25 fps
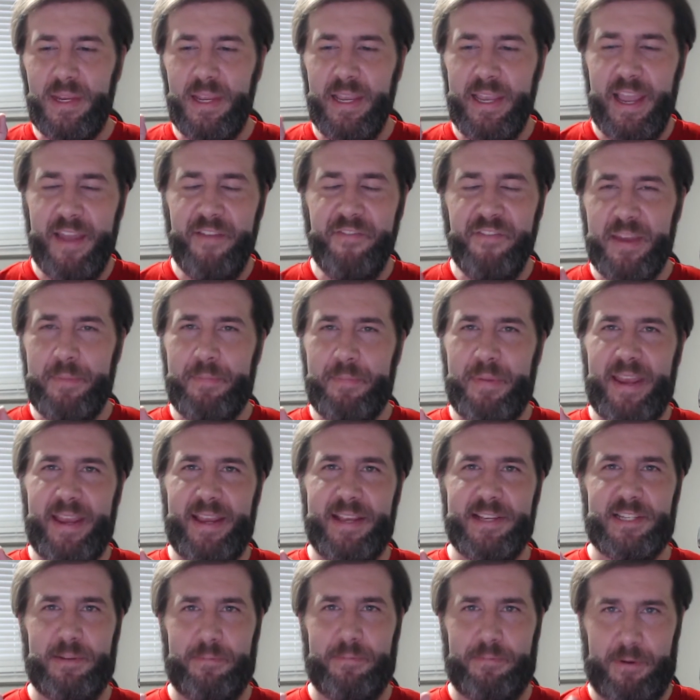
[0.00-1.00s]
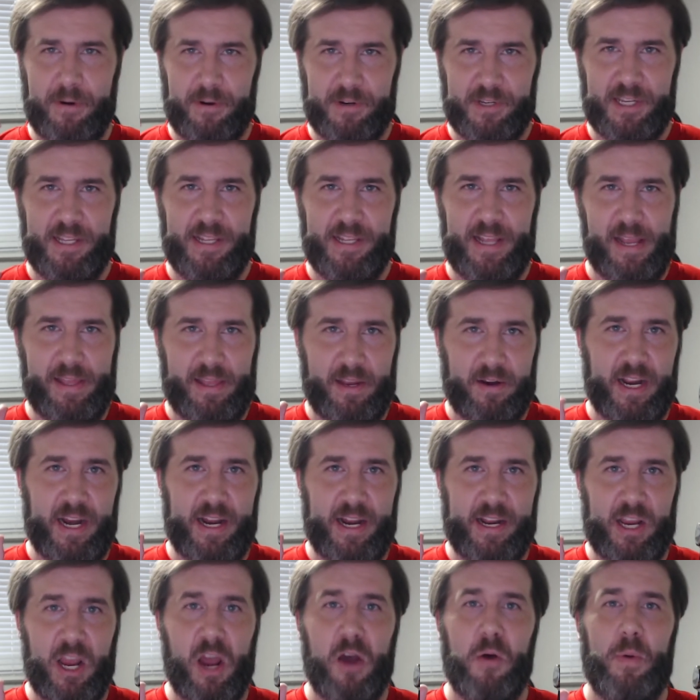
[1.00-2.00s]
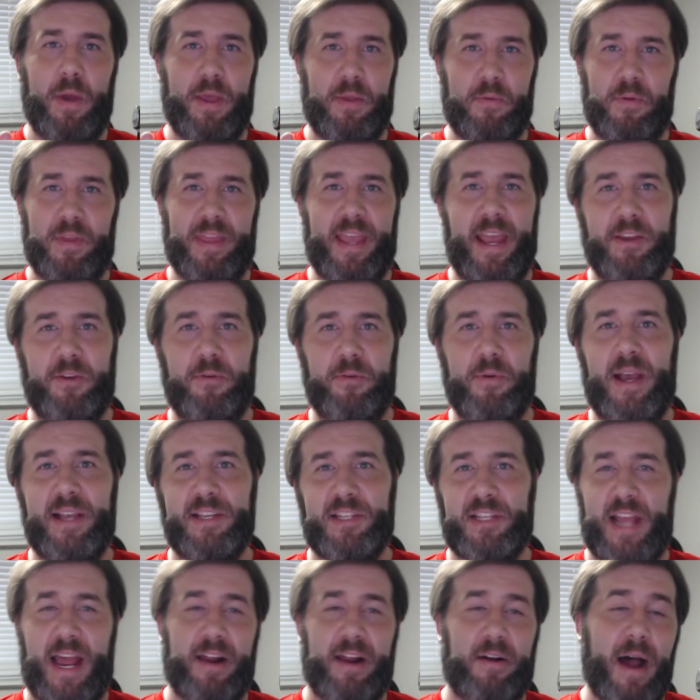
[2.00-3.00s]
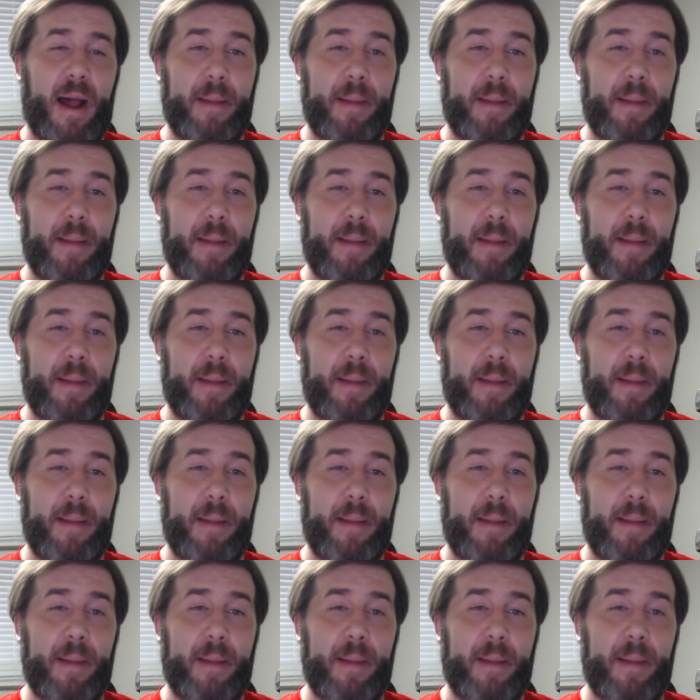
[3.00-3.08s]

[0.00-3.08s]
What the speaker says: MVP is the person that they're going to go with that U.S. title.